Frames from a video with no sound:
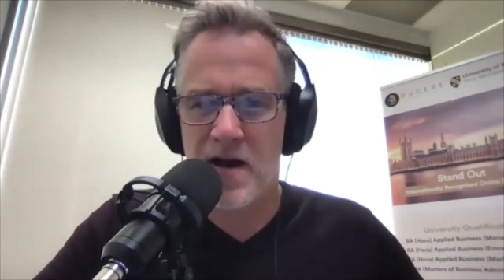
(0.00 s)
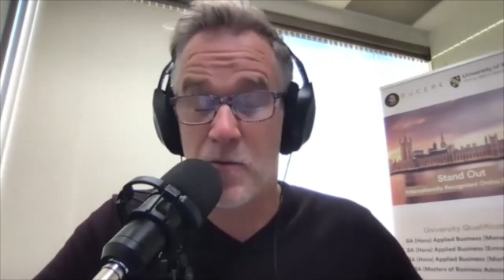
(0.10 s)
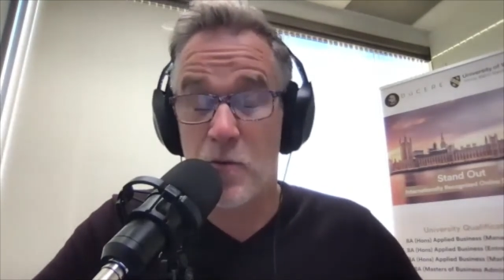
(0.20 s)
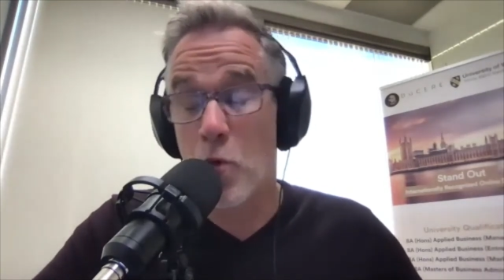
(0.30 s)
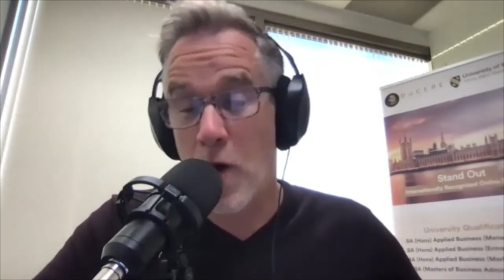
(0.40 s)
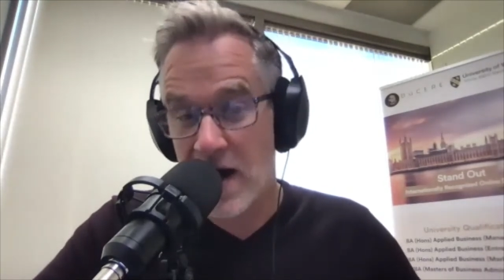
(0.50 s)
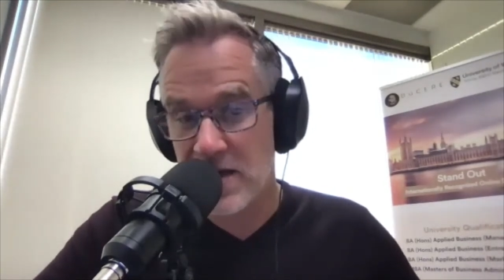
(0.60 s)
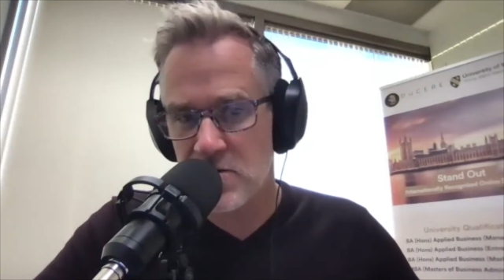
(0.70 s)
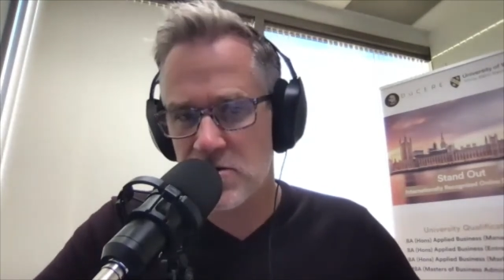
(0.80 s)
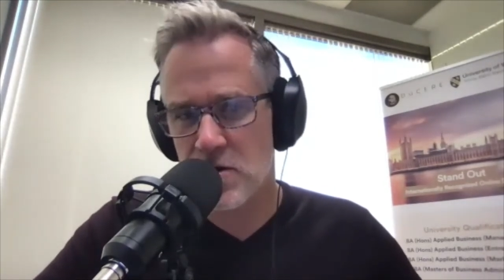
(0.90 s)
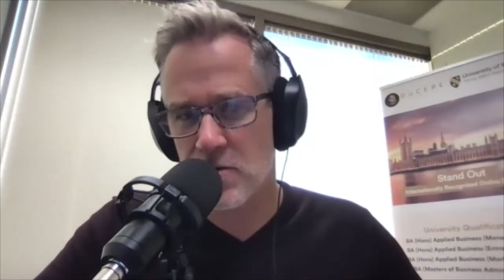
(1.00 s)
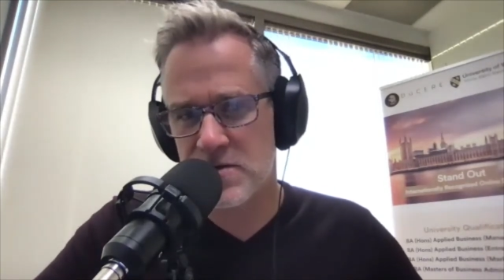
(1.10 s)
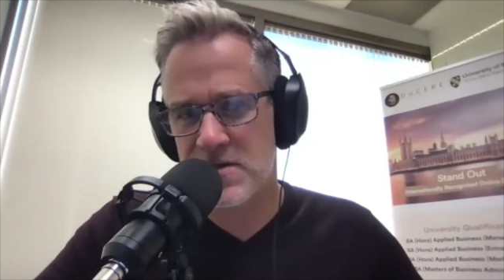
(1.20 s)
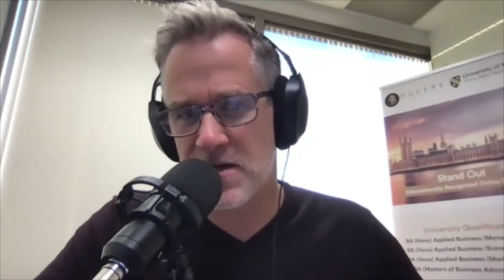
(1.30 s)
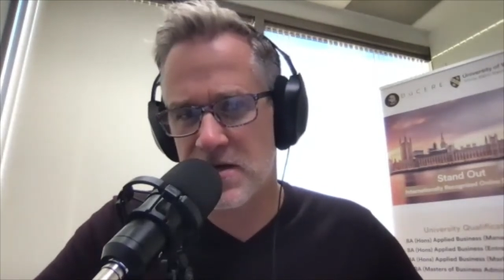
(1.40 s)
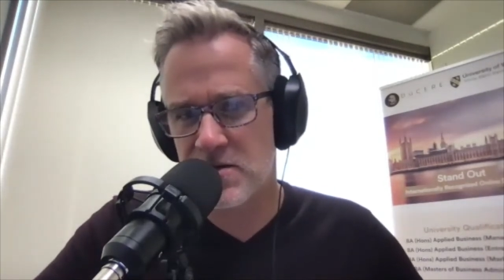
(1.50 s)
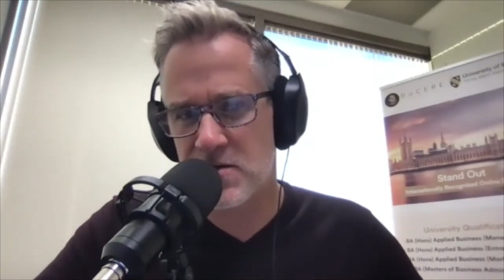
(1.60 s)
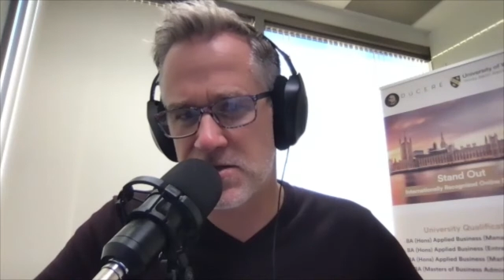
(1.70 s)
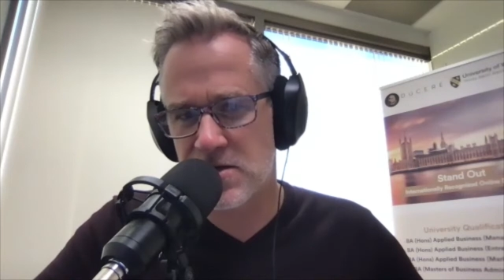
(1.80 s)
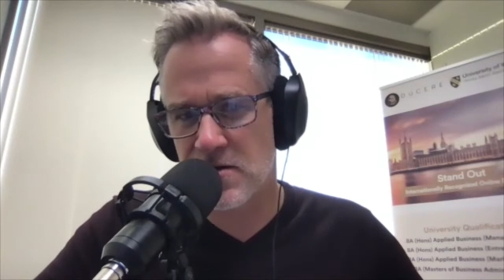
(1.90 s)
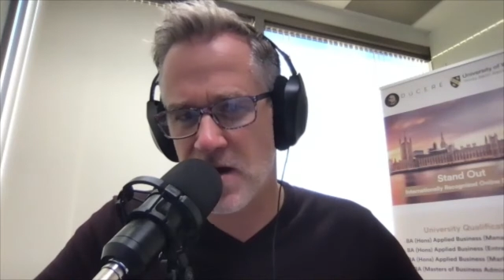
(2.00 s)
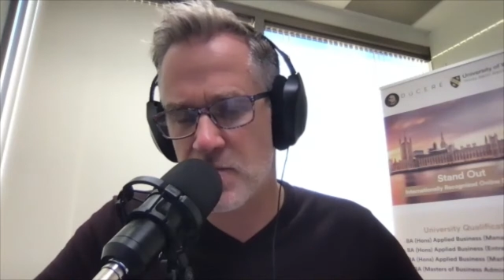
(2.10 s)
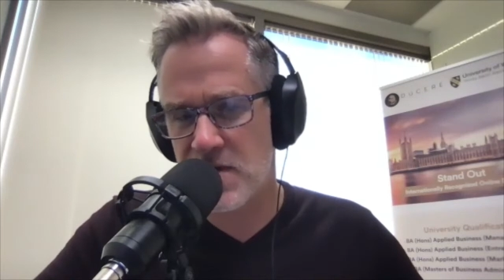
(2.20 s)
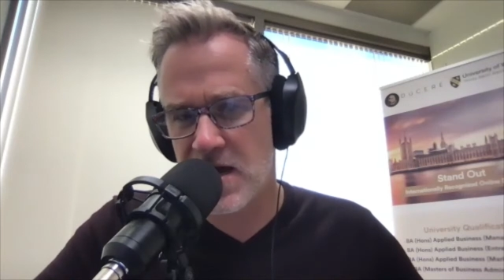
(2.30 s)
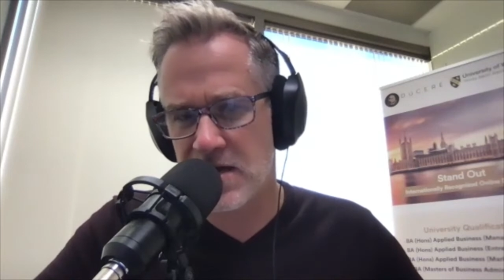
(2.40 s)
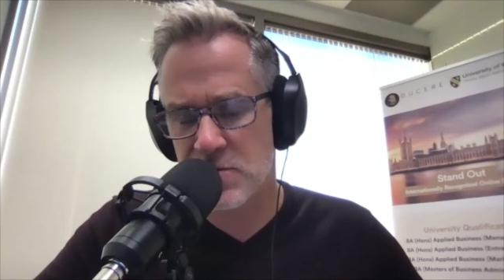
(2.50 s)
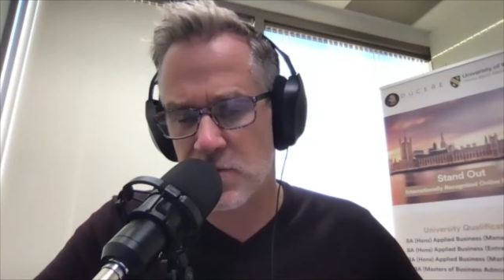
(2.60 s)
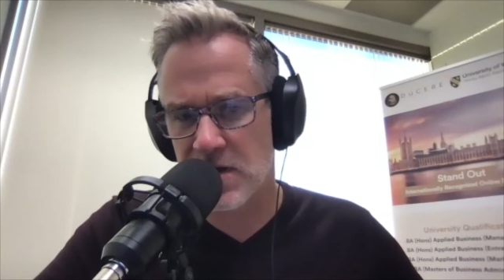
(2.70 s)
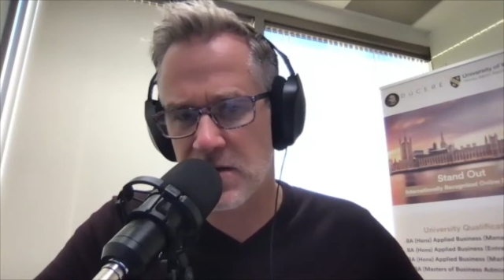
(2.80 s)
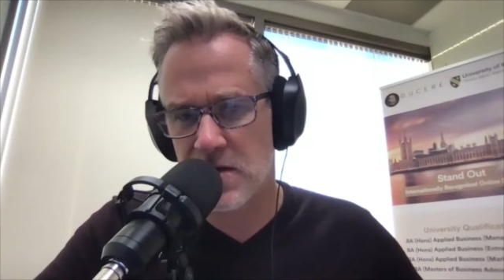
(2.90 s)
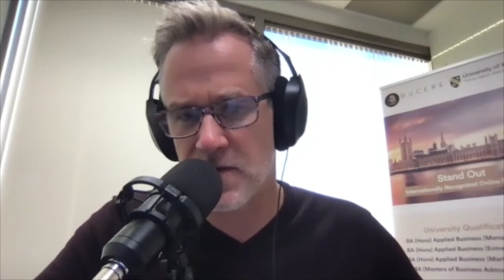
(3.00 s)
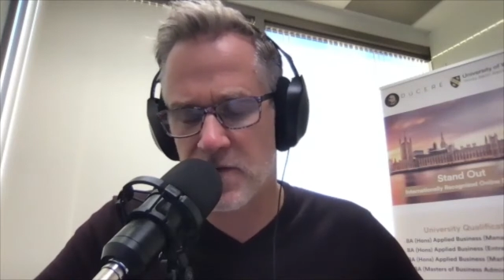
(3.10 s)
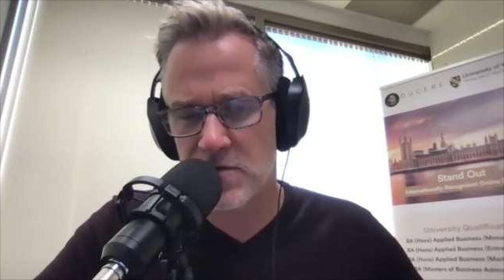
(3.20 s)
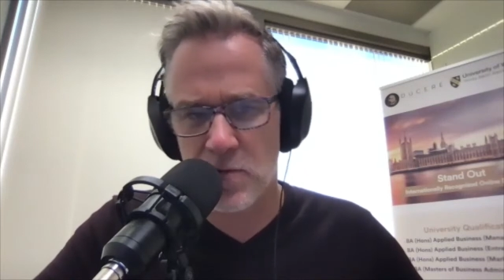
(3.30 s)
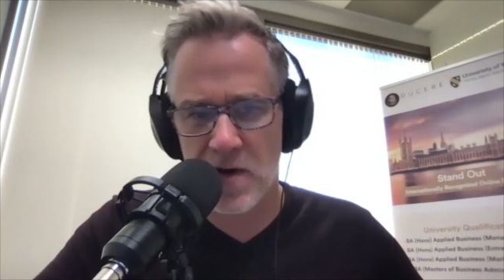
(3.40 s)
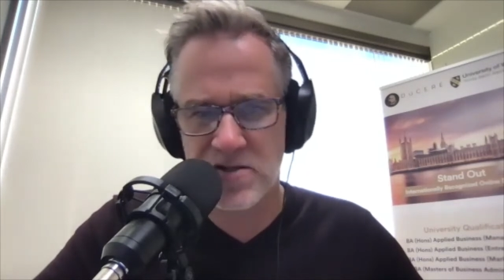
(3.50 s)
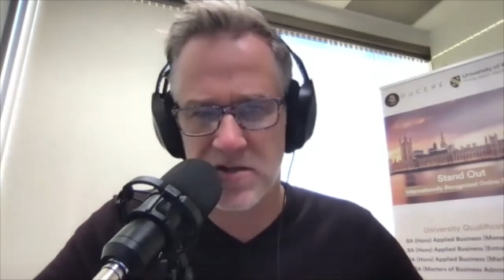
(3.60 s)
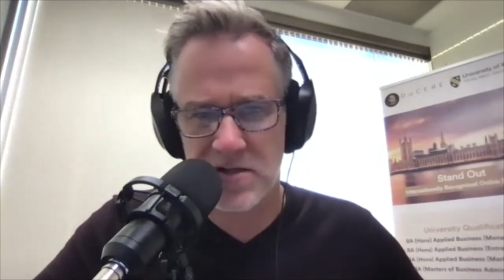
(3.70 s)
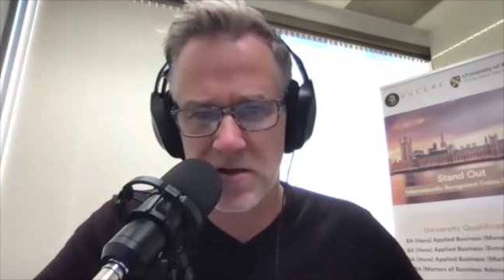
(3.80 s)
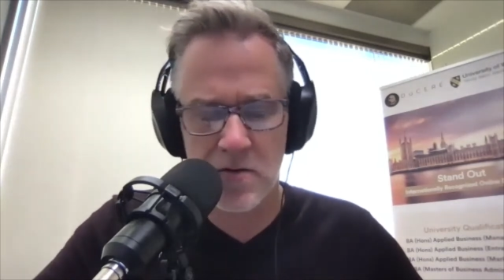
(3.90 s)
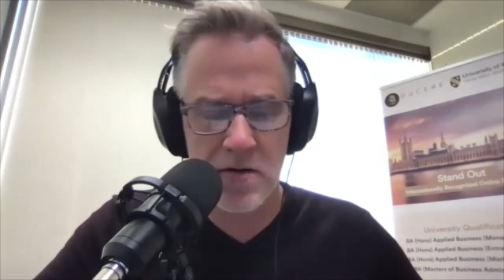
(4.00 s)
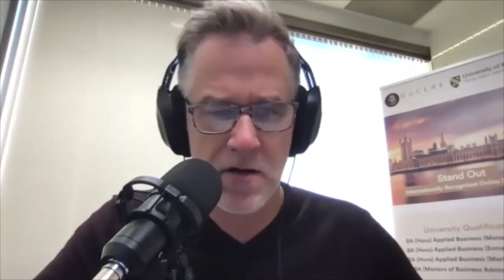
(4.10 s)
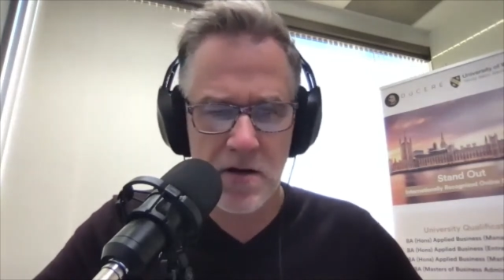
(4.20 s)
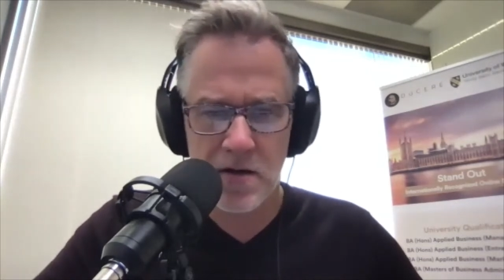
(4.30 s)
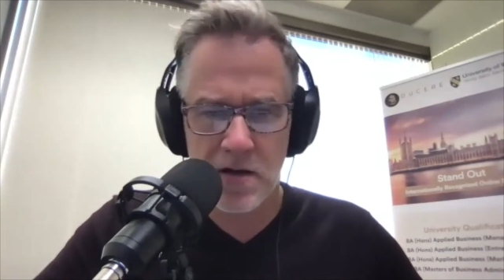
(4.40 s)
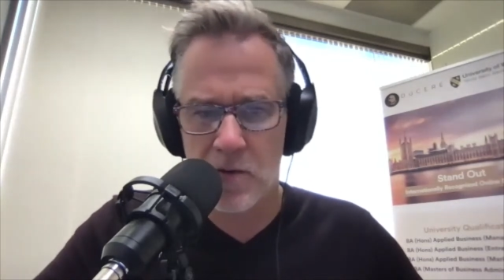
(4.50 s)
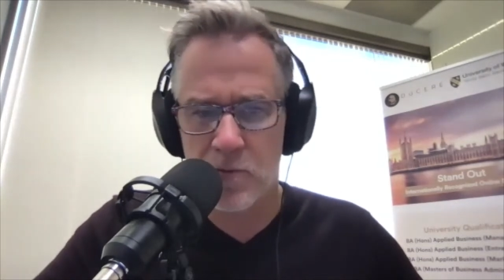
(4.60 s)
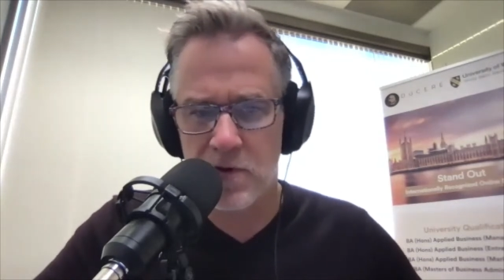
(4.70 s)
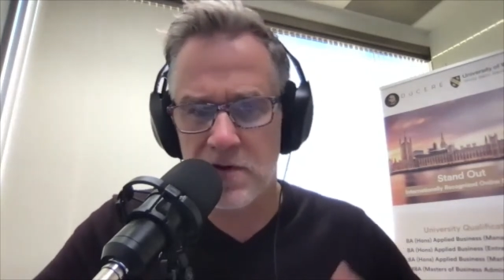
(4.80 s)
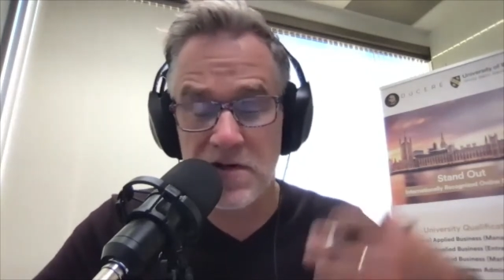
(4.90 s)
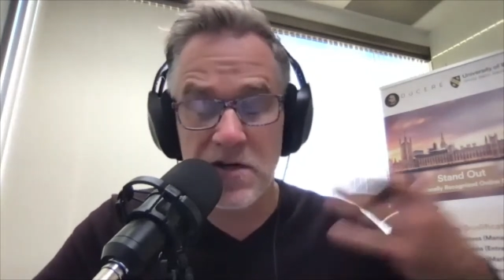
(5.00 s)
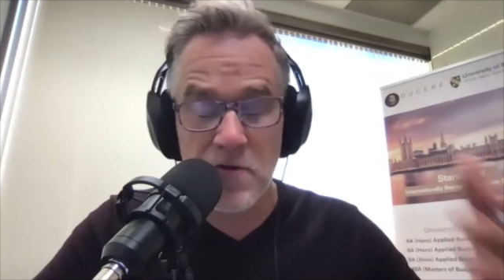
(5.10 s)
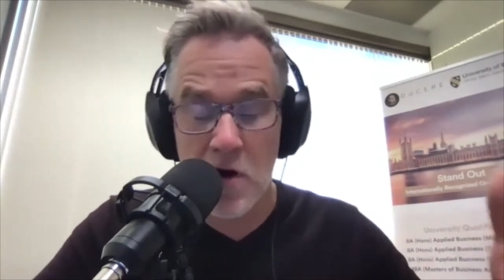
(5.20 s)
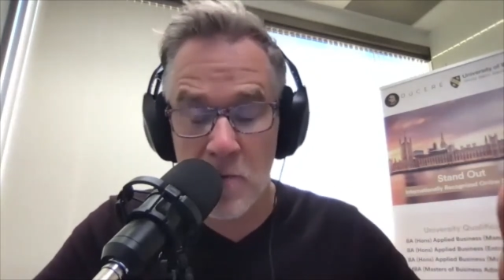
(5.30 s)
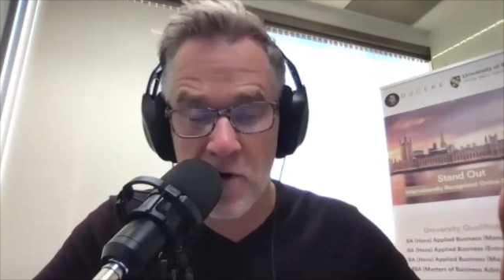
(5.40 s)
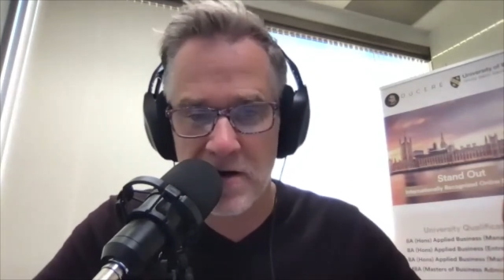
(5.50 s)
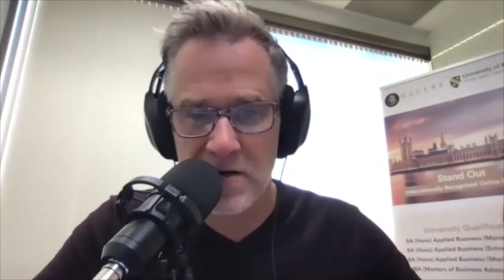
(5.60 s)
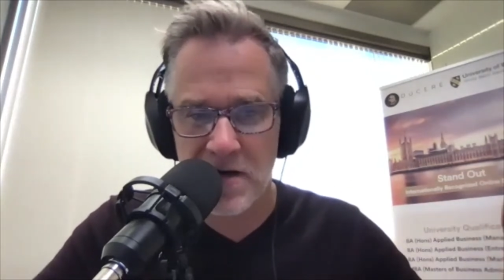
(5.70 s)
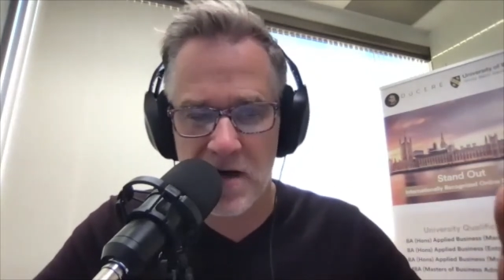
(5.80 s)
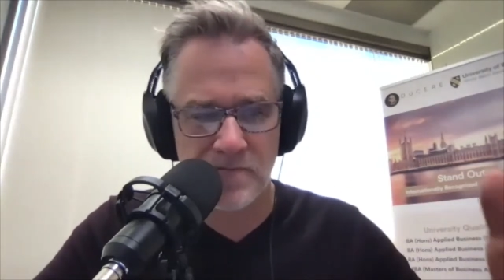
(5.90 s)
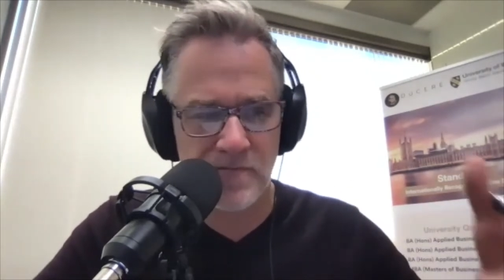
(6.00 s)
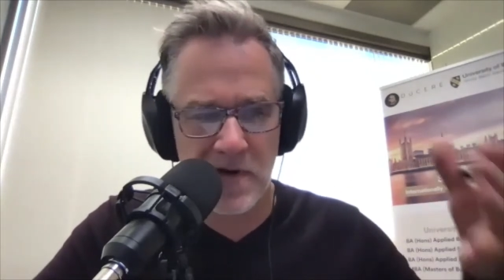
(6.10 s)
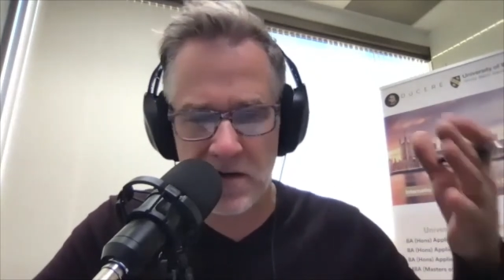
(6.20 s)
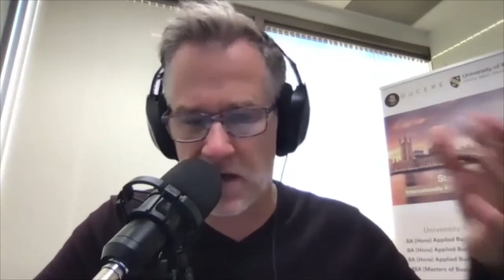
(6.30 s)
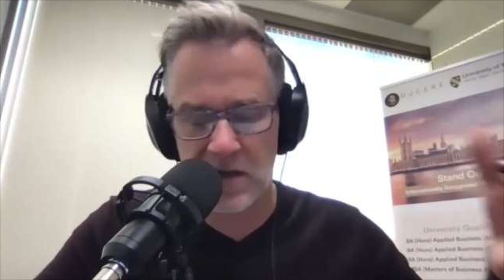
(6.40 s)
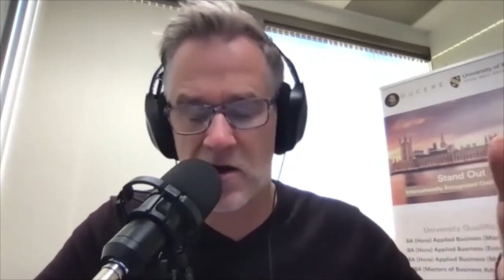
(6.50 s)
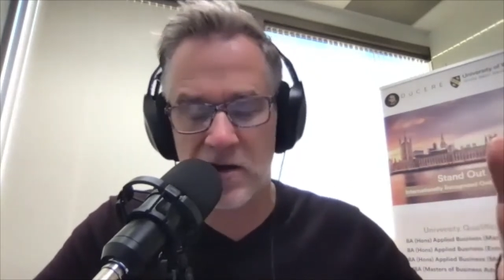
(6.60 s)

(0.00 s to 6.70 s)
Why you chose the Ducere MBA is really the first question. So, you know, you did your homework along the